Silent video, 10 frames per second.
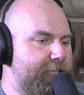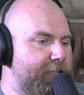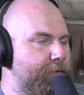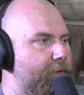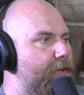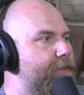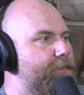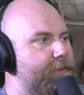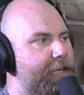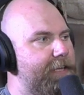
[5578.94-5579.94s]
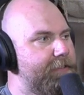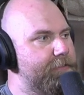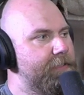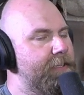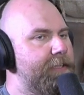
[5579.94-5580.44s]
sting you all over your
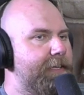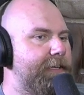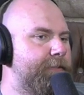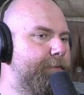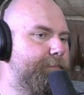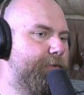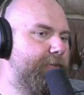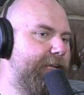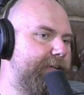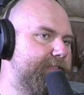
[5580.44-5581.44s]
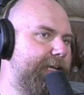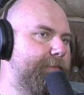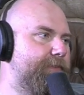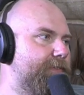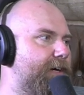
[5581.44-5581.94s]
hands. And the bullet ant is
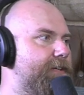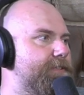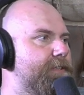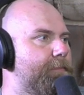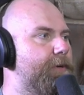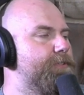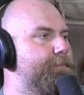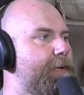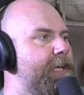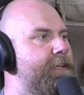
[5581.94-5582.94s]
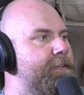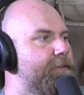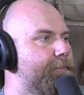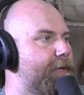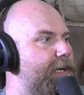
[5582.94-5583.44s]
capable of causing the most pain
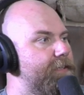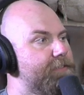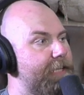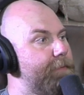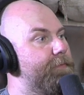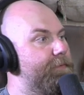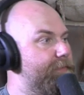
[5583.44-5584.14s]
that your body is capable